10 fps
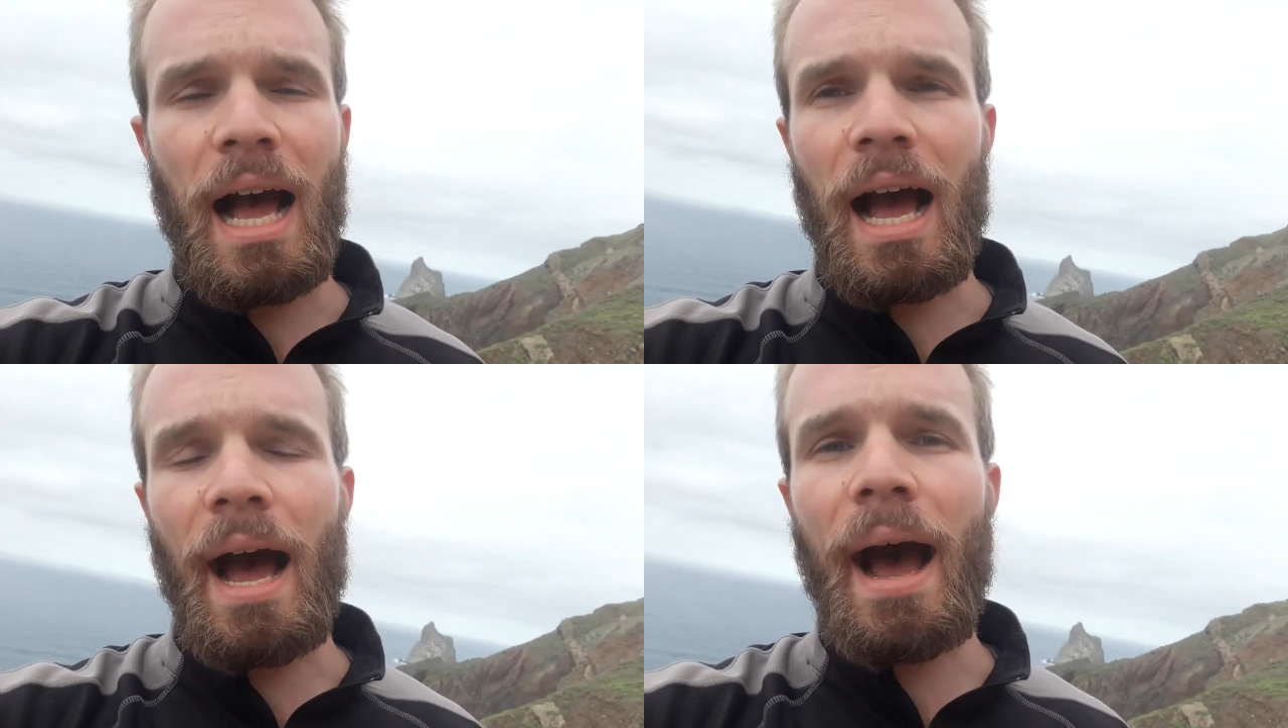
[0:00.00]

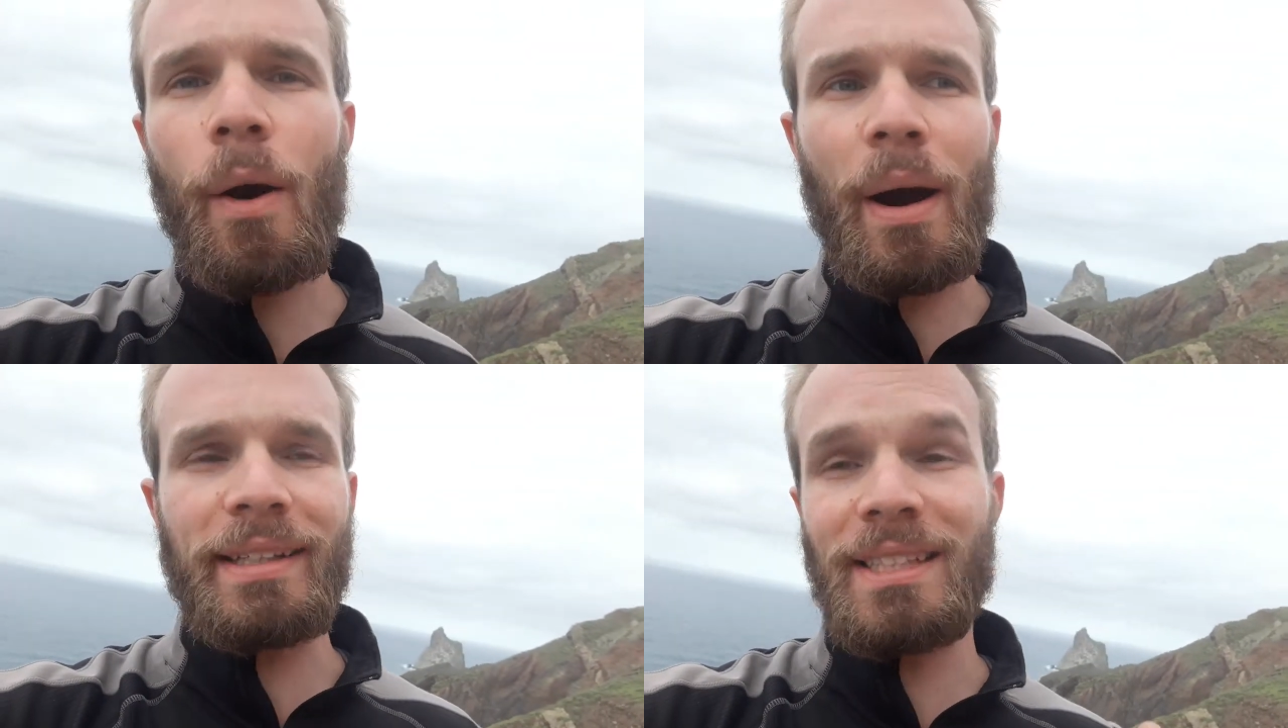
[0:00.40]

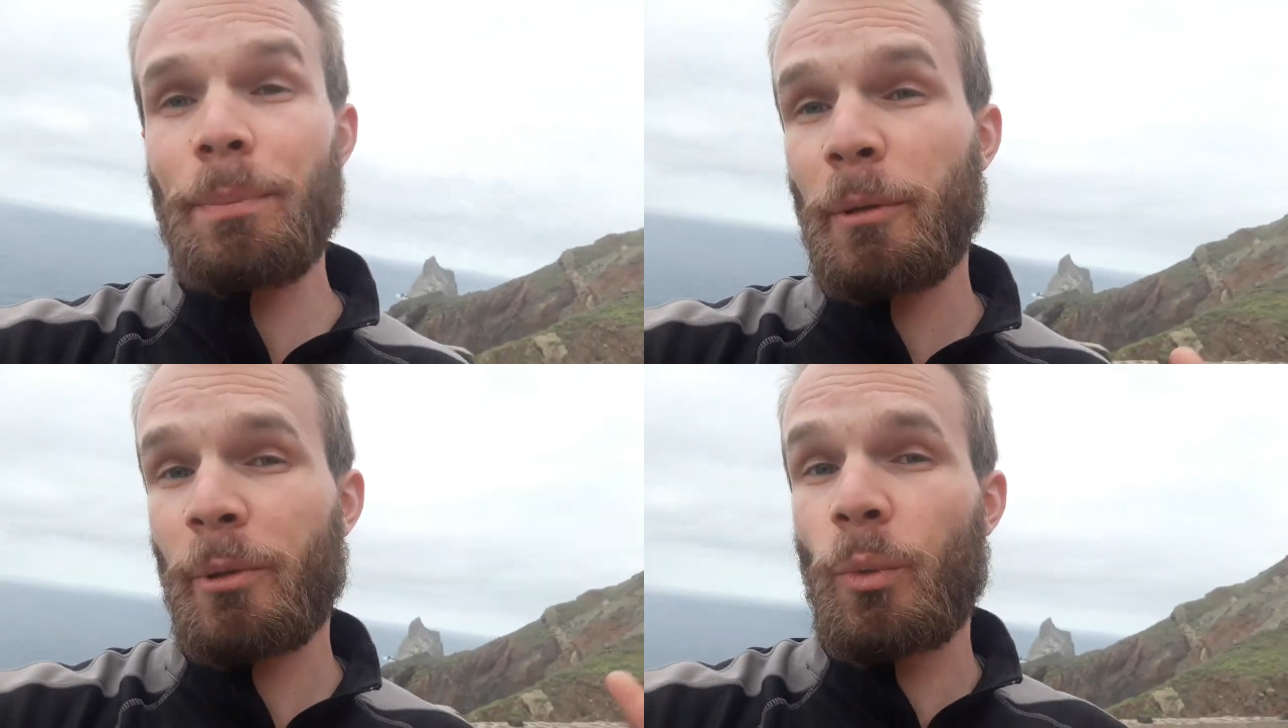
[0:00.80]
How I see
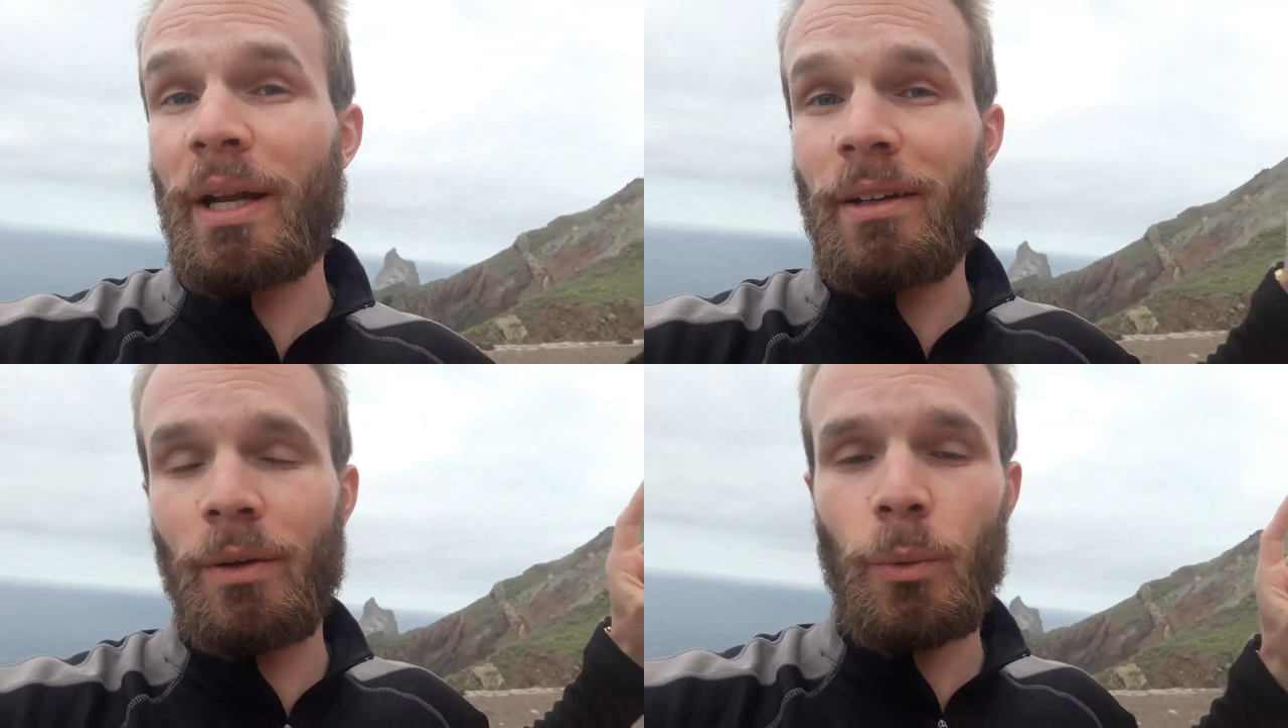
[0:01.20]
people
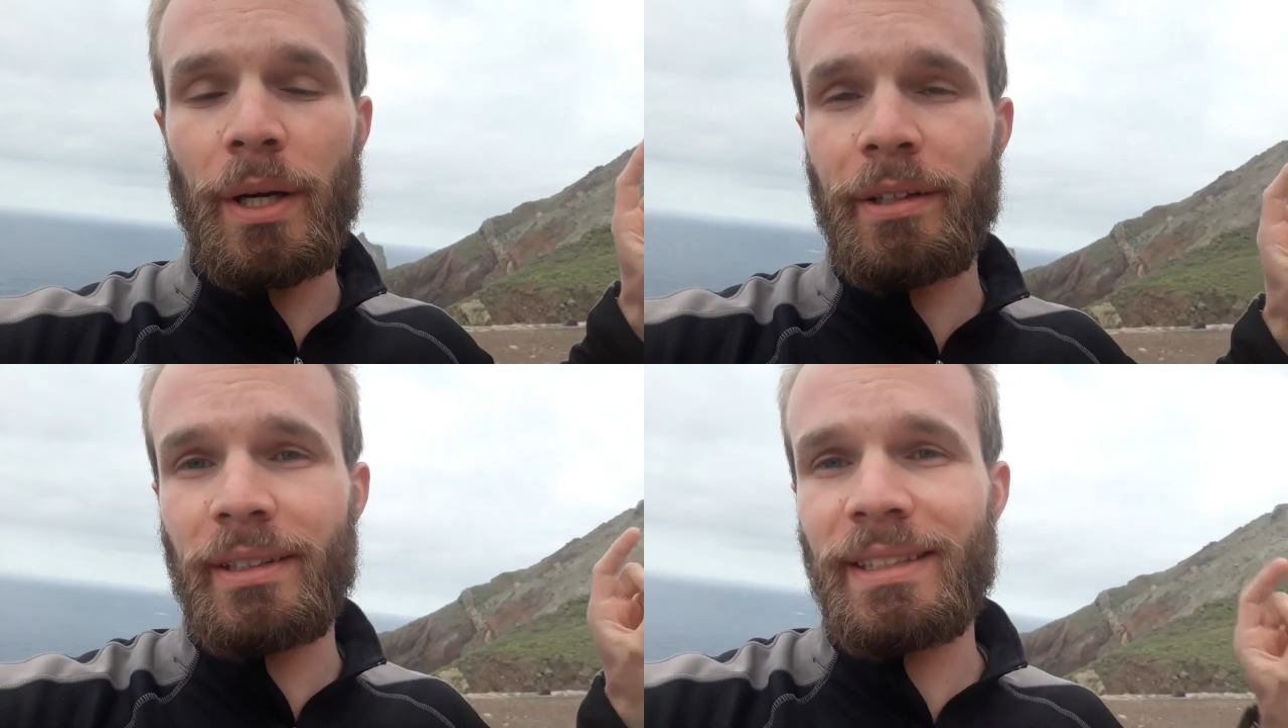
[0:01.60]

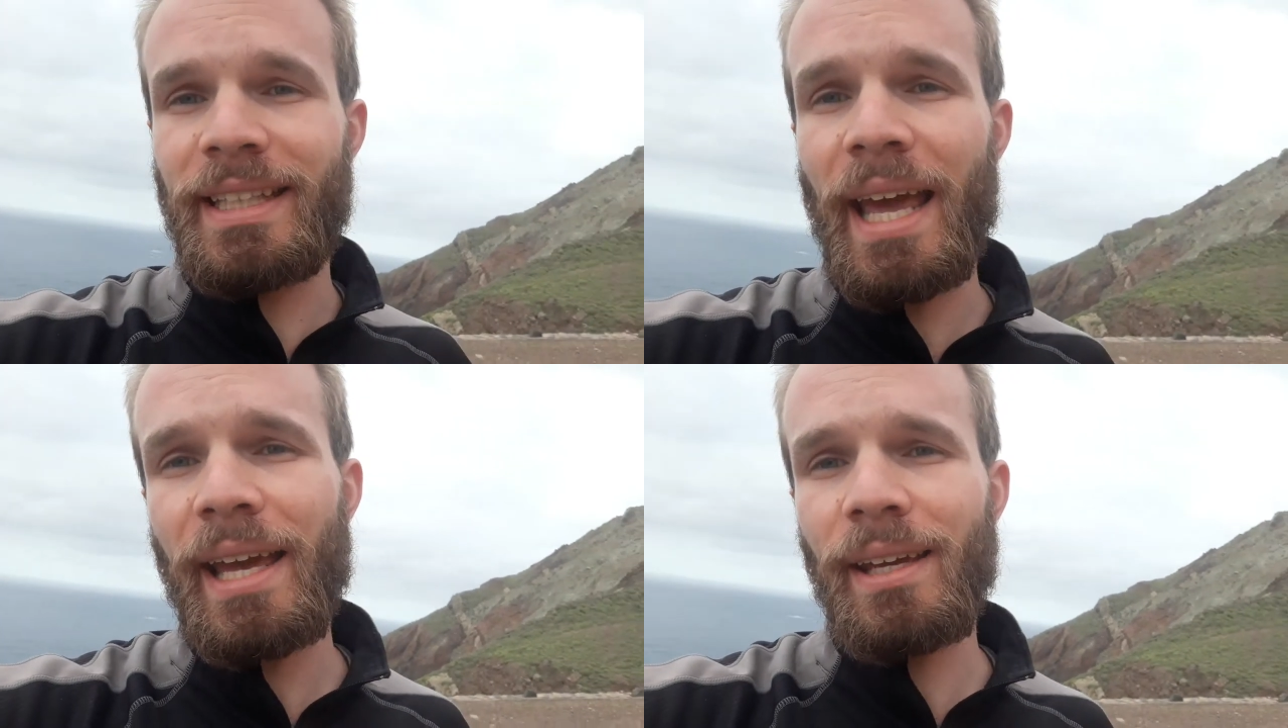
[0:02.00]
where
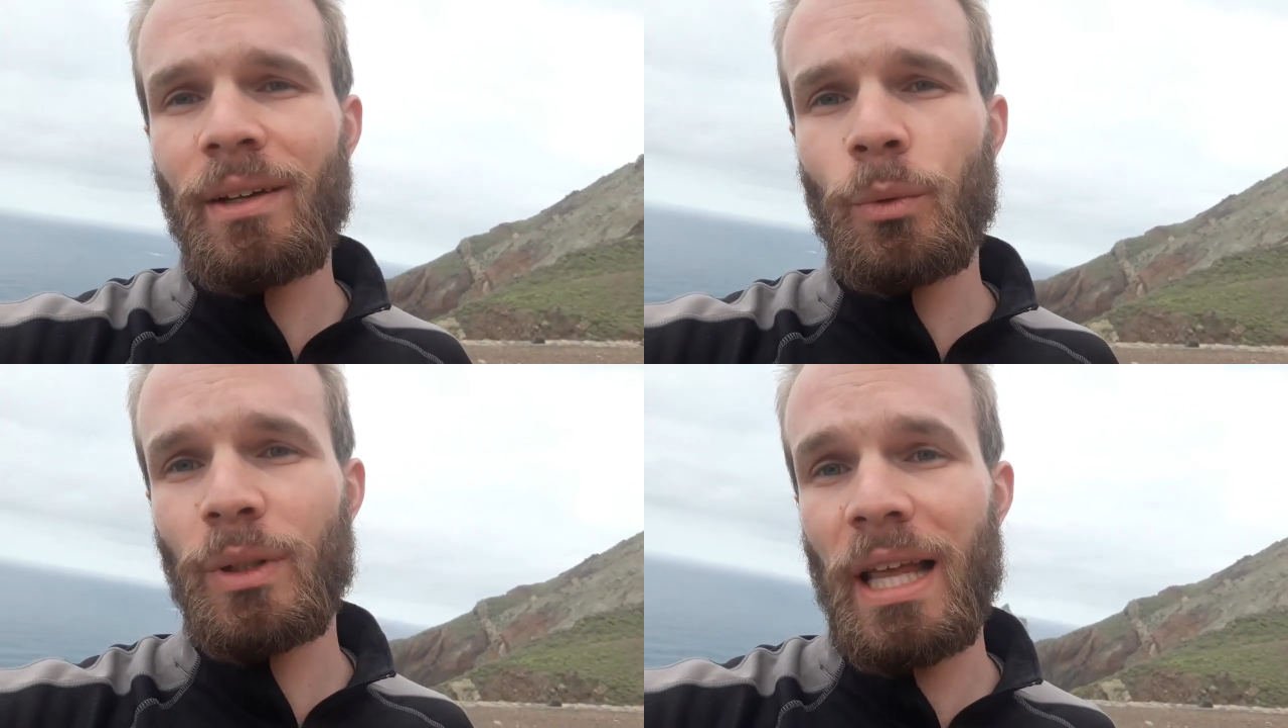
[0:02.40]
they
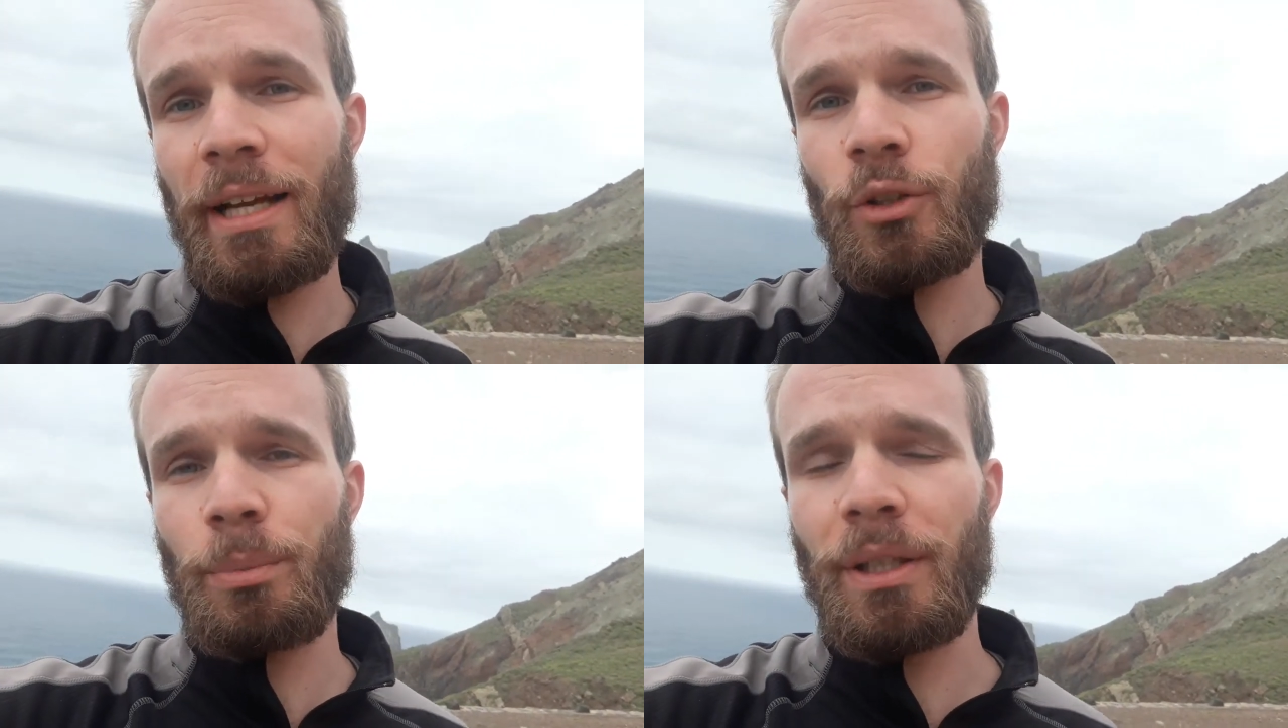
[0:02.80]
would
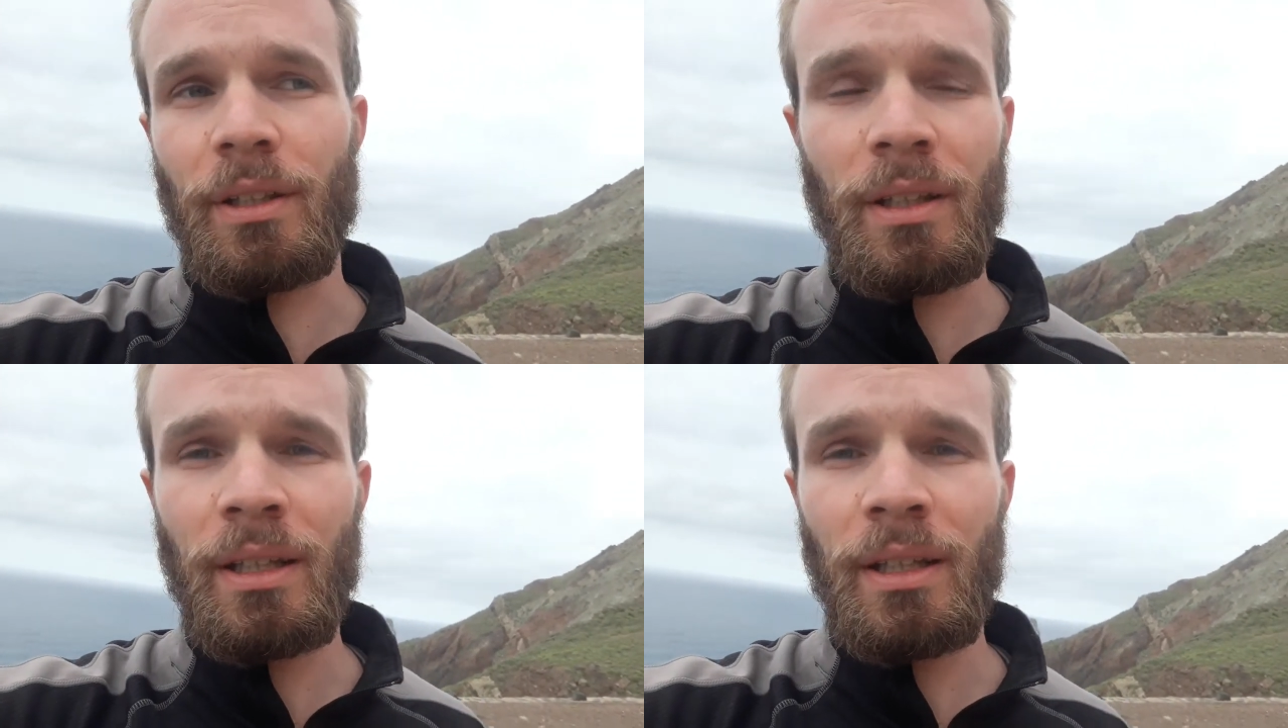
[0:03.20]
like to be.